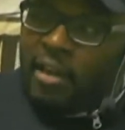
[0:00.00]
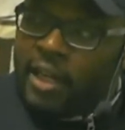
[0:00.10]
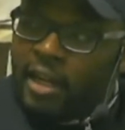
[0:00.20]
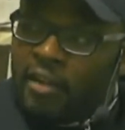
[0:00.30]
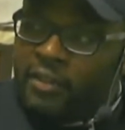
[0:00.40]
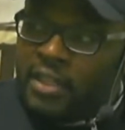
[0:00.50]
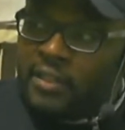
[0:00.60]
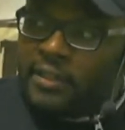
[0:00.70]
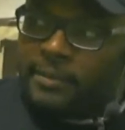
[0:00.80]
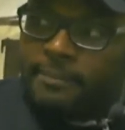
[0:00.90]

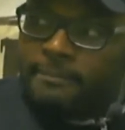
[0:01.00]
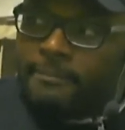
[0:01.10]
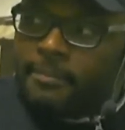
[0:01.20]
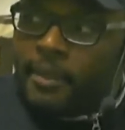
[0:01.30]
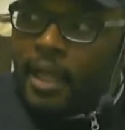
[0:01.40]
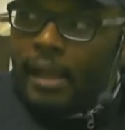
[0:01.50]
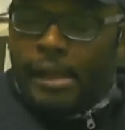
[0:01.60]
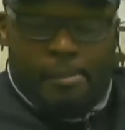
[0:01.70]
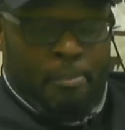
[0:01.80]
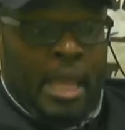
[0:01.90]
offense?
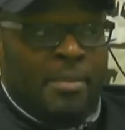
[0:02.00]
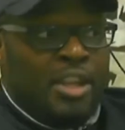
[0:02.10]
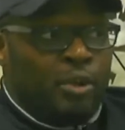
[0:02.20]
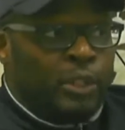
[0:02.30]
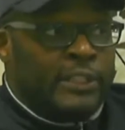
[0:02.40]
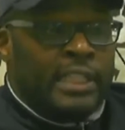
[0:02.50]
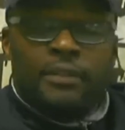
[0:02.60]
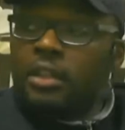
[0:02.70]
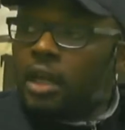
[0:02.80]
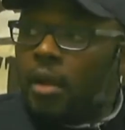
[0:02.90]
Maybe you're a
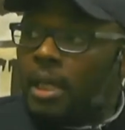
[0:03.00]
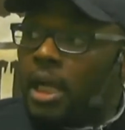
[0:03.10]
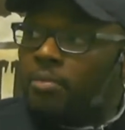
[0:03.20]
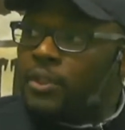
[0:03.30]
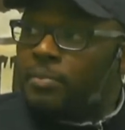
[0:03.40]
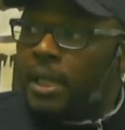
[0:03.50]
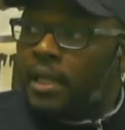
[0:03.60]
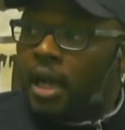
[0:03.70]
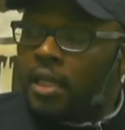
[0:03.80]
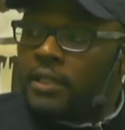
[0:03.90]
receiver. I mean, I'm just being
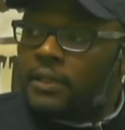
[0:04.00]
honest.